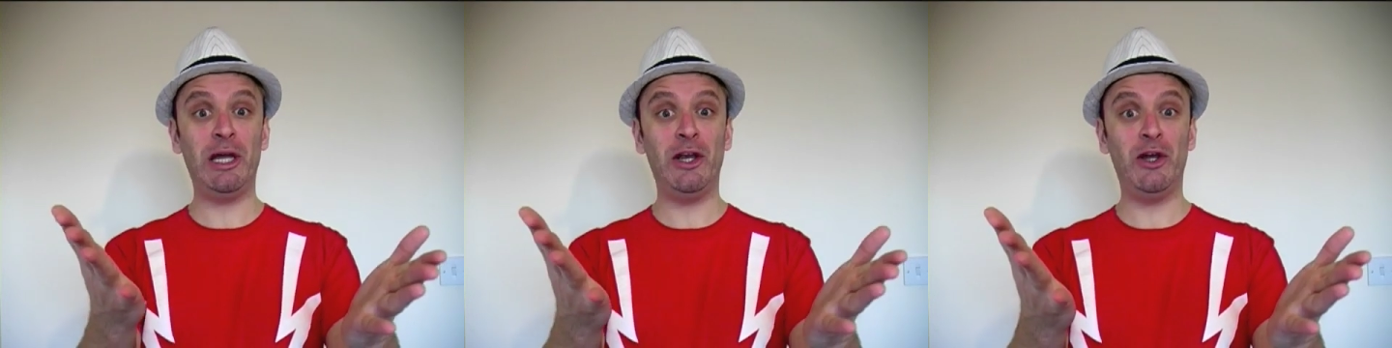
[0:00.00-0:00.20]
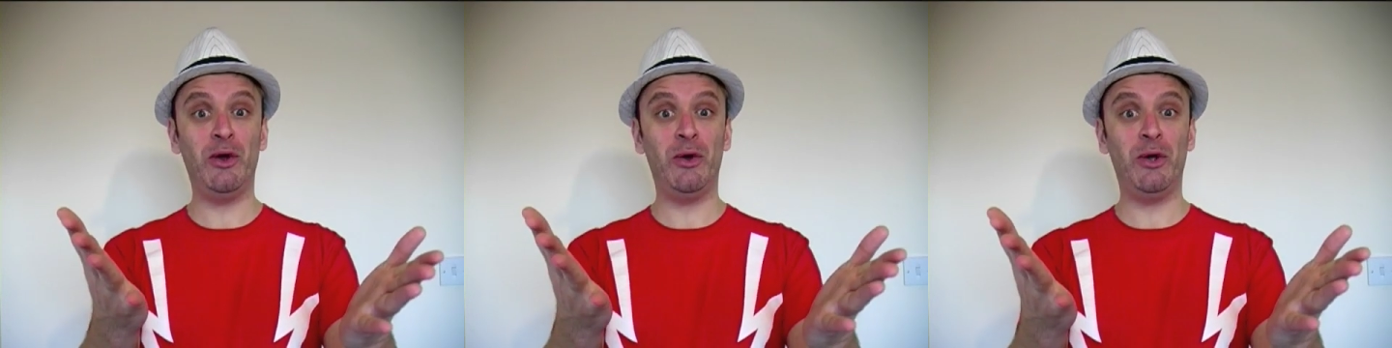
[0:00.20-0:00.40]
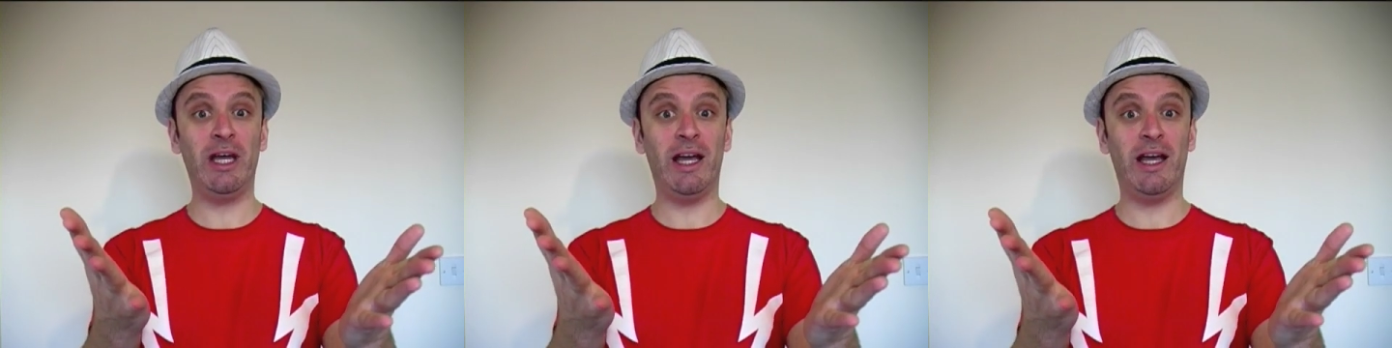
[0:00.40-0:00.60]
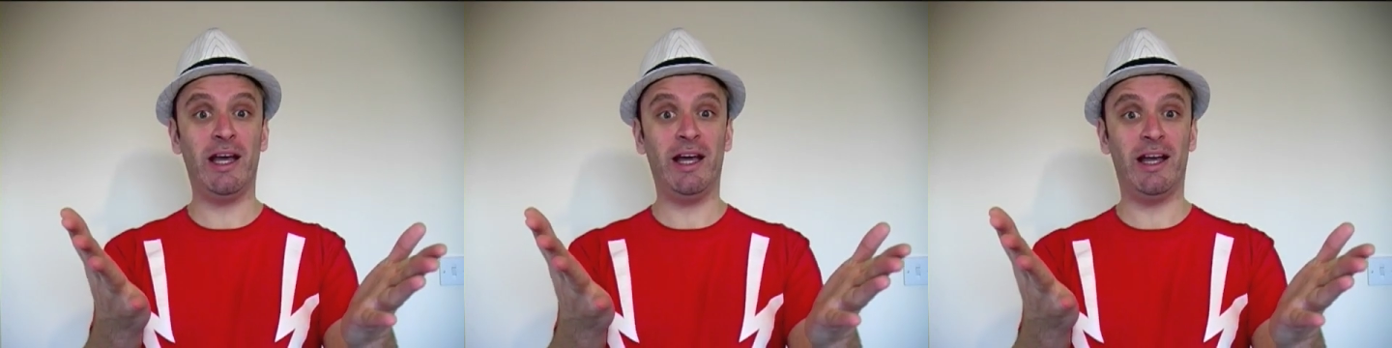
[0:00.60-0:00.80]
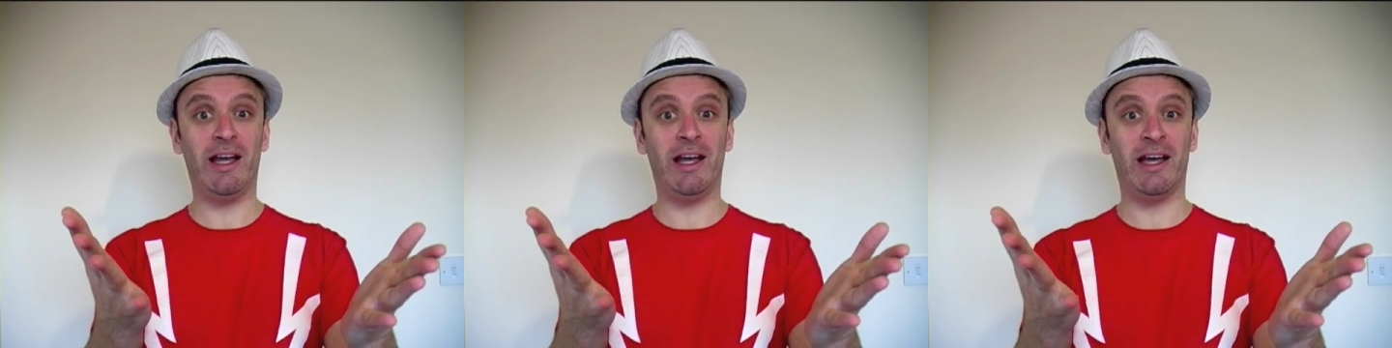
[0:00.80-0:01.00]
New
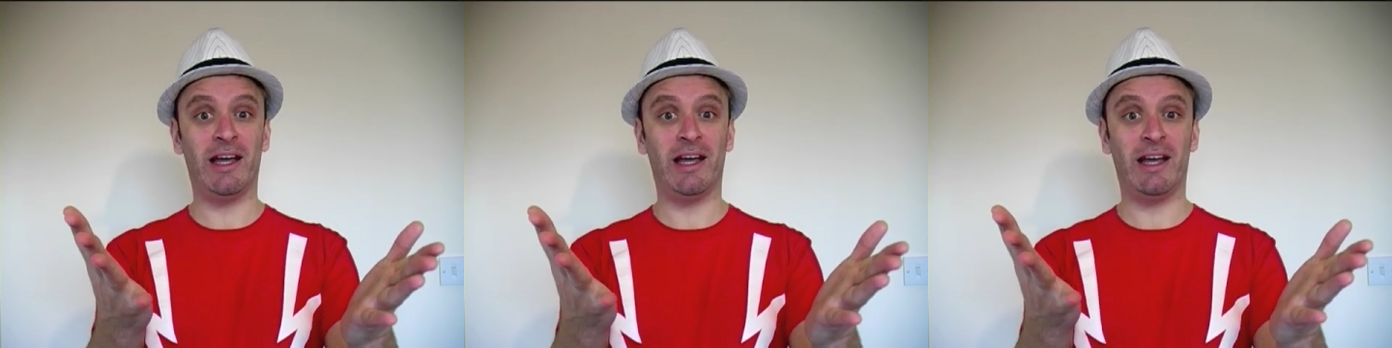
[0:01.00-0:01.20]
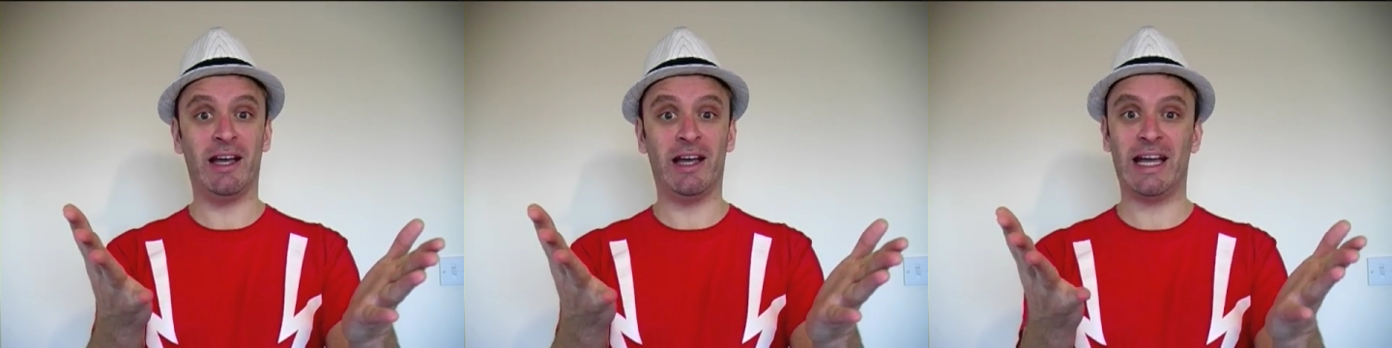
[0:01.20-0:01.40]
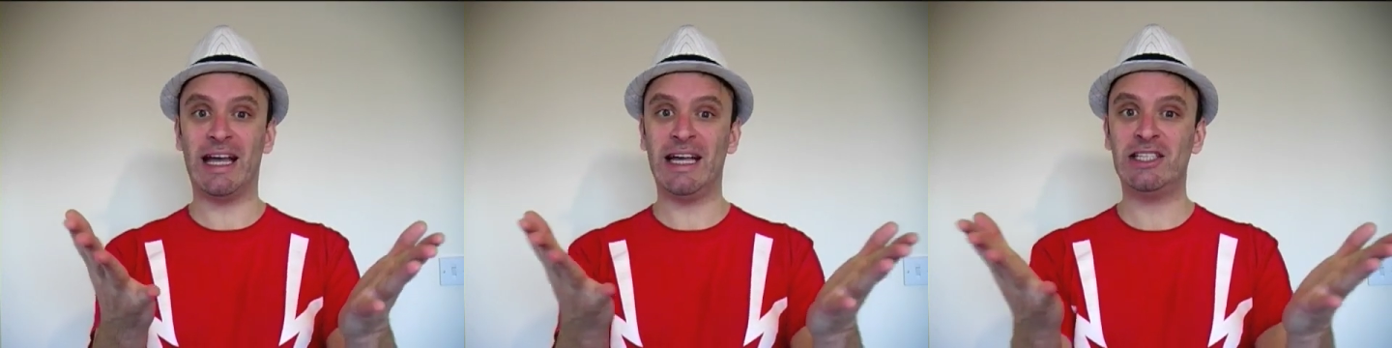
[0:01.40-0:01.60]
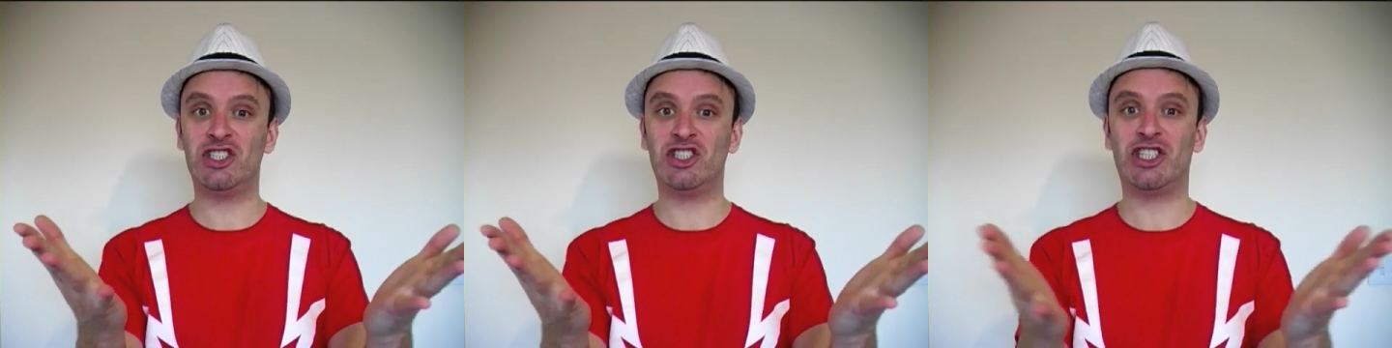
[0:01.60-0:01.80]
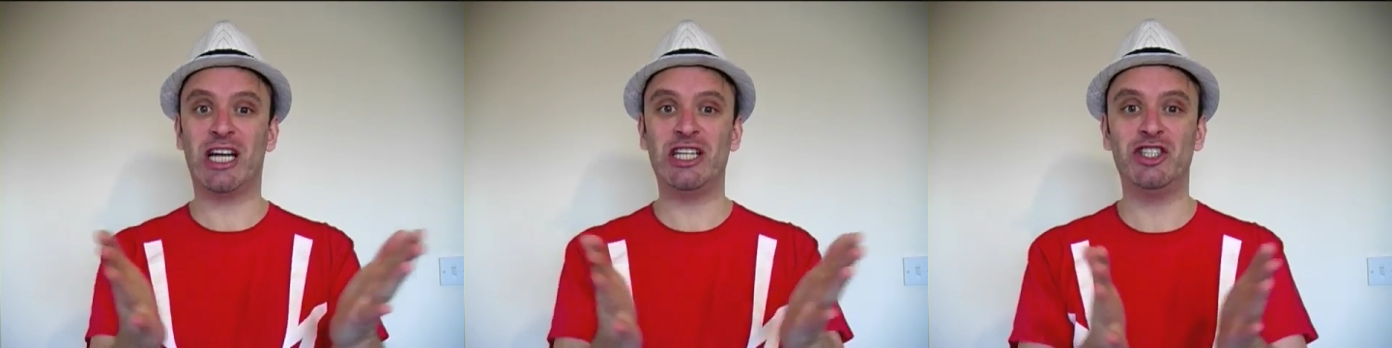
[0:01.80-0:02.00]
Year! It's
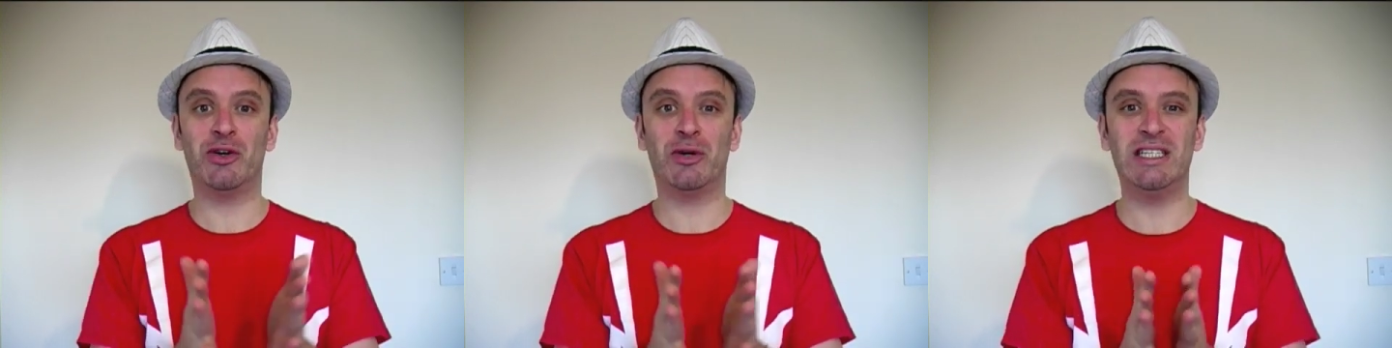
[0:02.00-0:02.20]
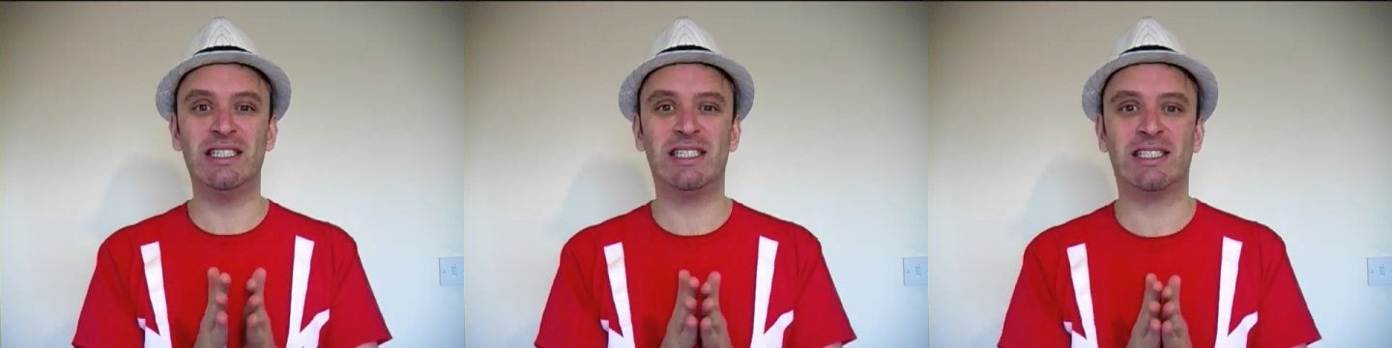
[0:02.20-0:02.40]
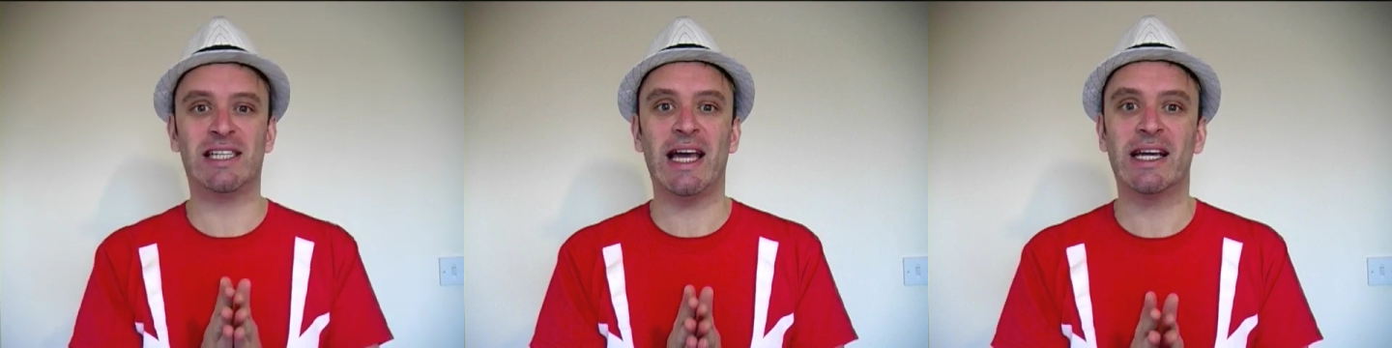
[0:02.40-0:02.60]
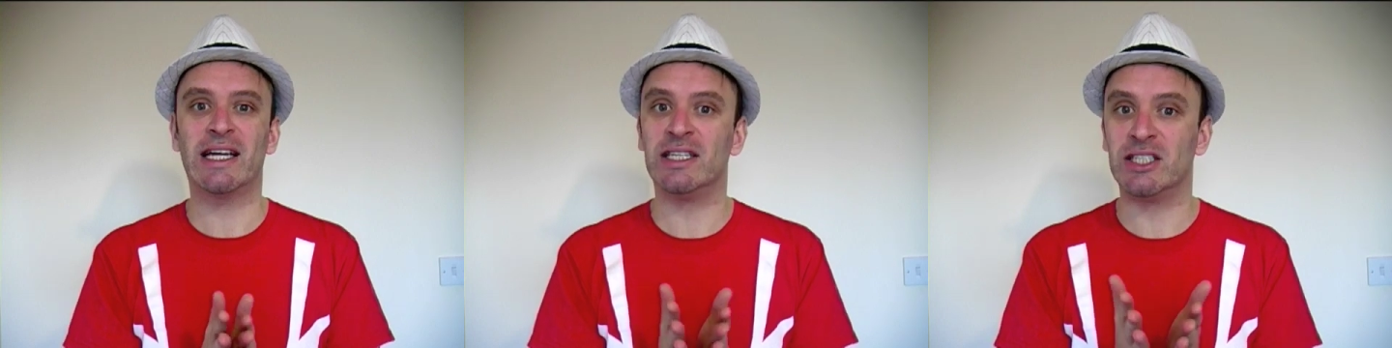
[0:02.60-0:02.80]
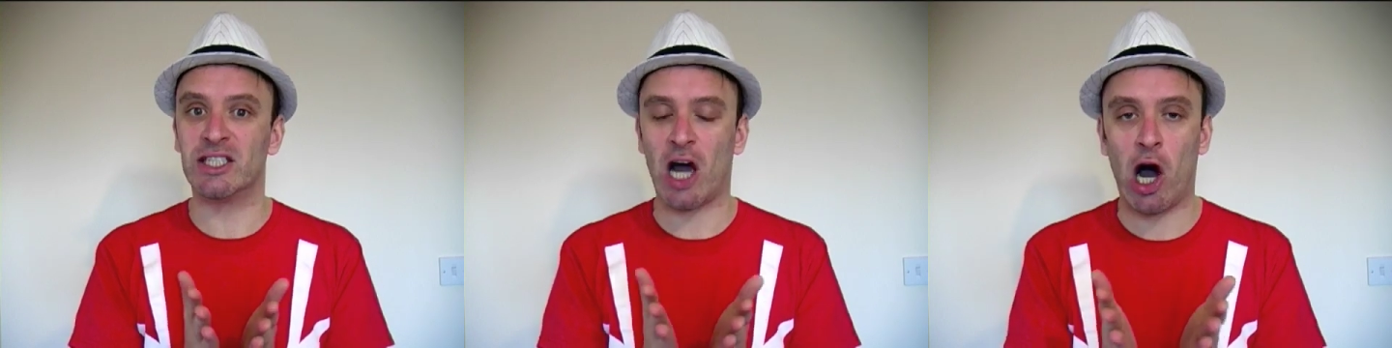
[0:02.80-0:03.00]
January 2nd.